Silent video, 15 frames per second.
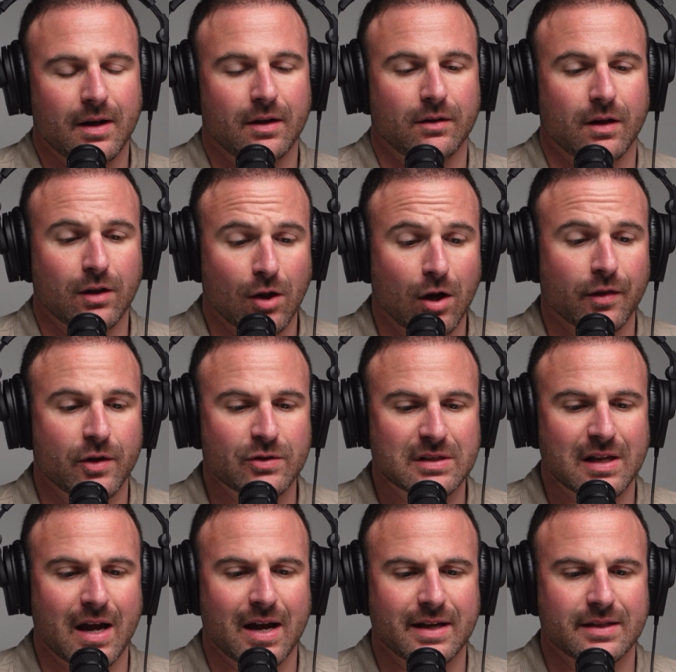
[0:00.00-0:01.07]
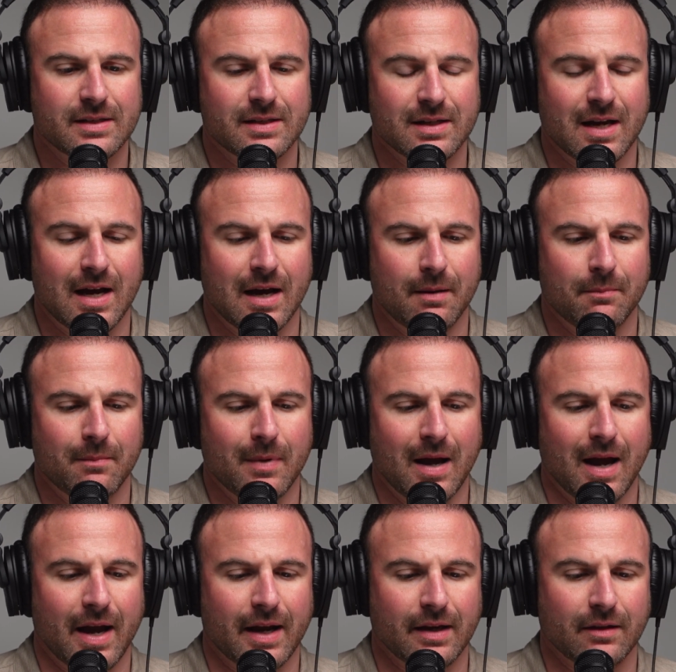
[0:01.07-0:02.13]
along those lines,
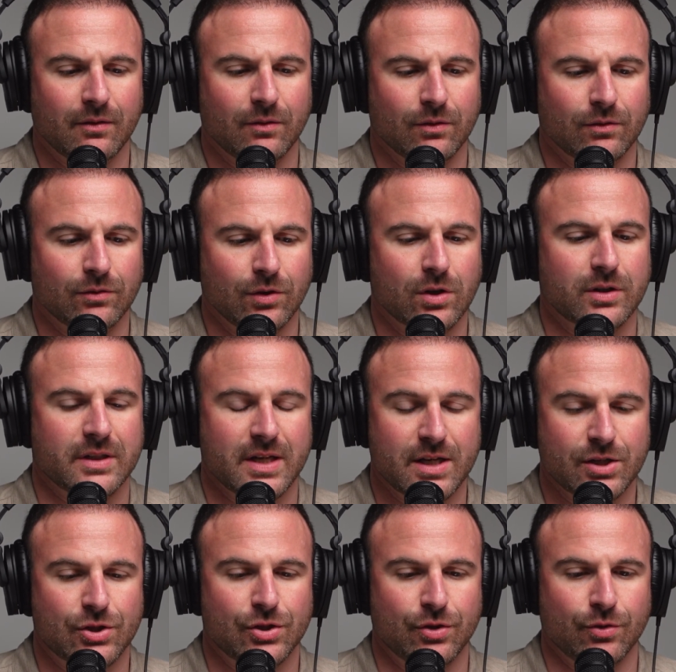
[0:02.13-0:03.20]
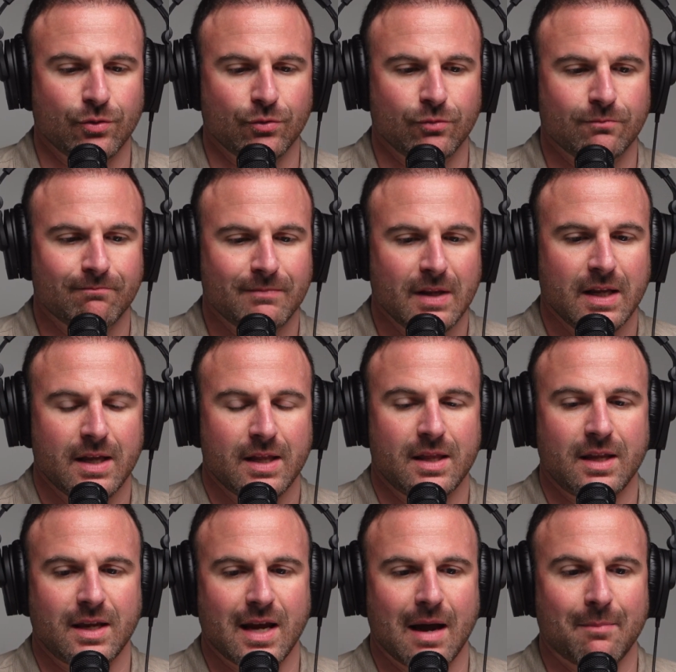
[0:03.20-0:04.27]
I looked into
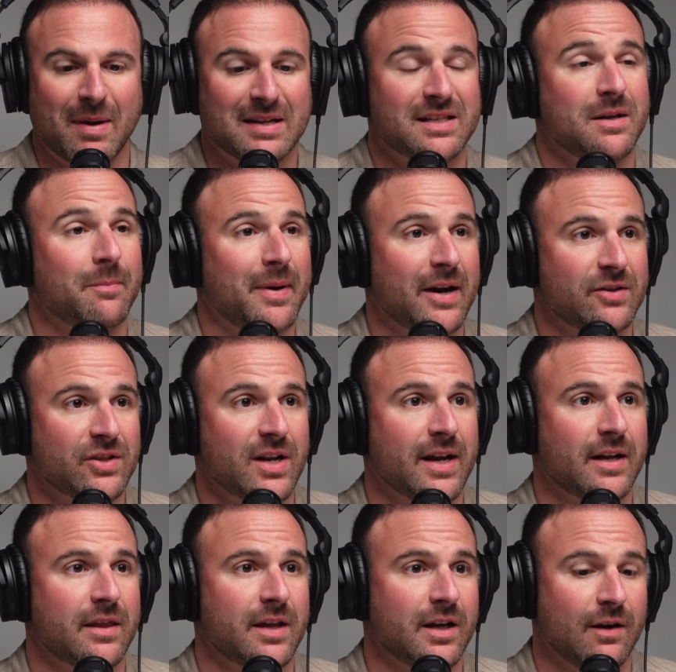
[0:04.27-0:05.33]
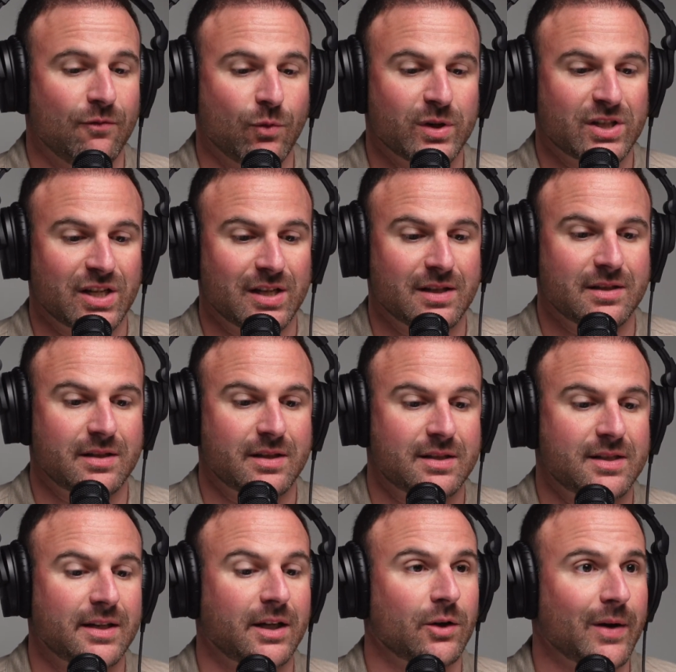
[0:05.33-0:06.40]
the best comparison I could think of, which is the
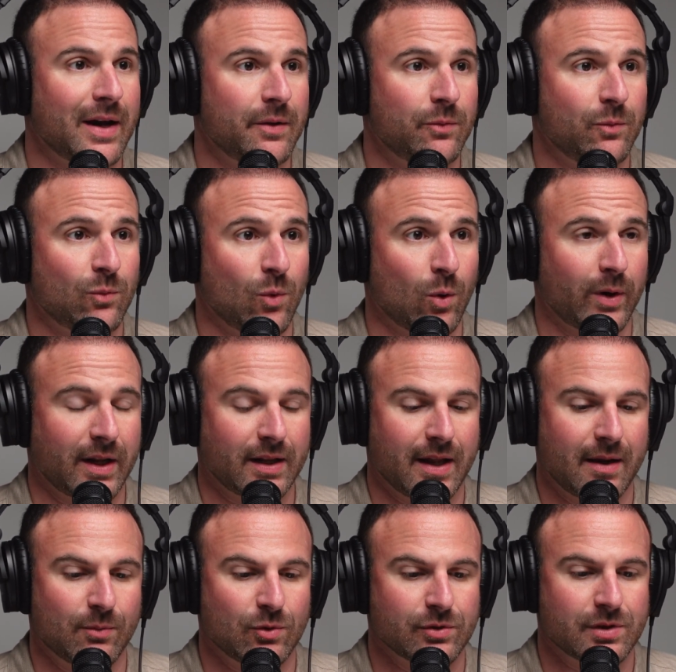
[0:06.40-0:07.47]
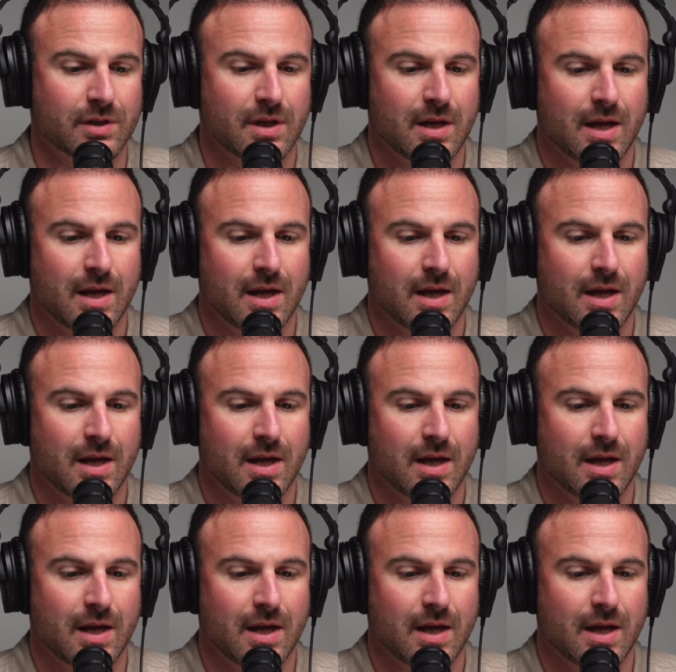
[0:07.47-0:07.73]
cigarette warning labels.